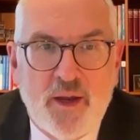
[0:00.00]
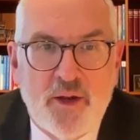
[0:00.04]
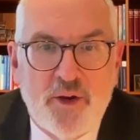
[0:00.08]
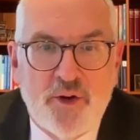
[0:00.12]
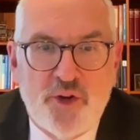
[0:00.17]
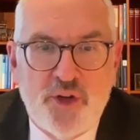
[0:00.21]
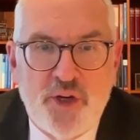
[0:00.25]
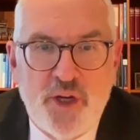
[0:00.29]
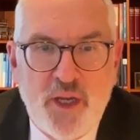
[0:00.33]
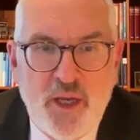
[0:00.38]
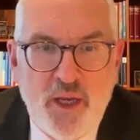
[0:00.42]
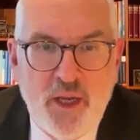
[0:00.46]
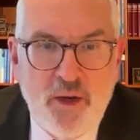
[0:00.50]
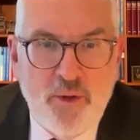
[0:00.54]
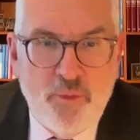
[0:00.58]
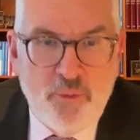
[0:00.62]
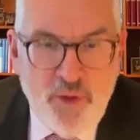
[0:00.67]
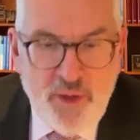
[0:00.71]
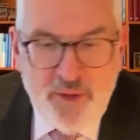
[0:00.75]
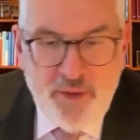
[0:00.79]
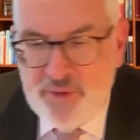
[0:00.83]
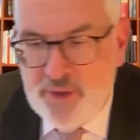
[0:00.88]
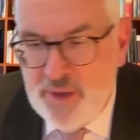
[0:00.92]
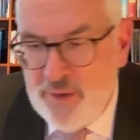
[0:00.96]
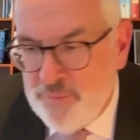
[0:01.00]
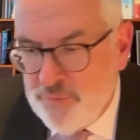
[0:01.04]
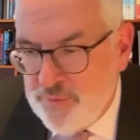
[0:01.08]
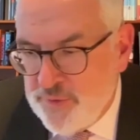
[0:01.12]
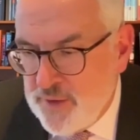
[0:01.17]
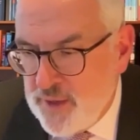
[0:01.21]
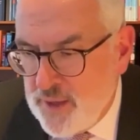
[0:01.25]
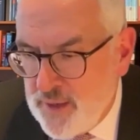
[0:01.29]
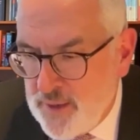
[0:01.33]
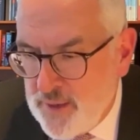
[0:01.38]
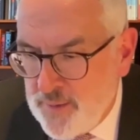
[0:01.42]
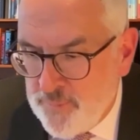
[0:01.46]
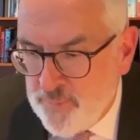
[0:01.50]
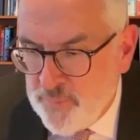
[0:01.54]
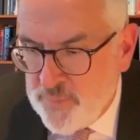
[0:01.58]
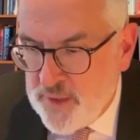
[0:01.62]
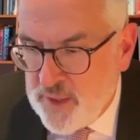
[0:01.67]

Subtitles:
She received the